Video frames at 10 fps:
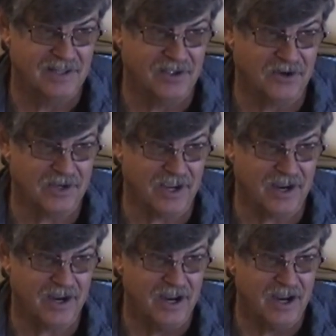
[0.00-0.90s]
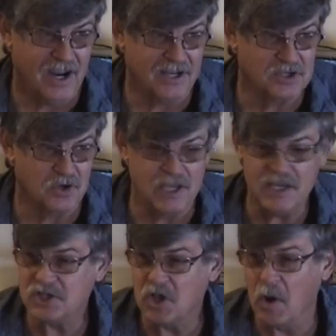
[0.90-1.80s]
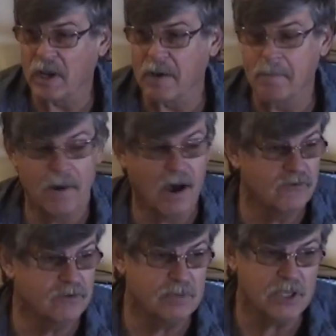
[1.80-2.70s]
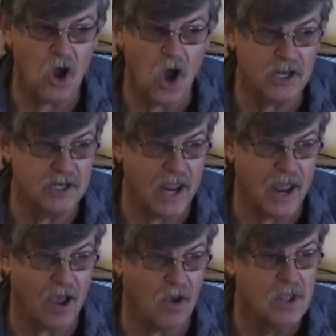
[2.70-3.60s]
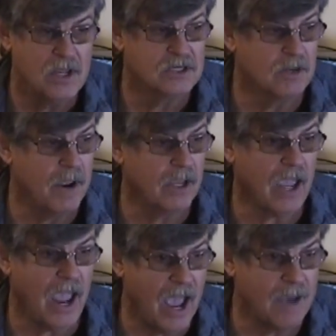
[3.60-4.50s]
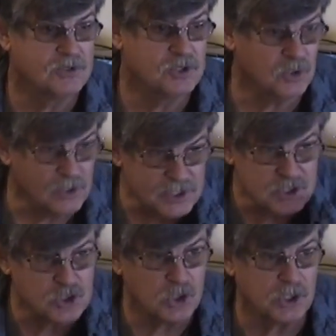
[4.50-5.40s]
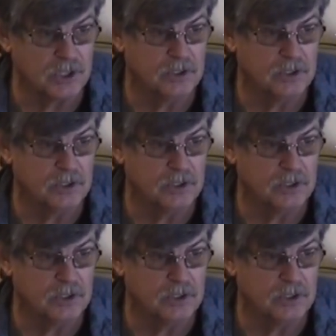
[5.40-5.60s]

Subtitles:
Okay? And so he's going above and beyond now to make absolutely certain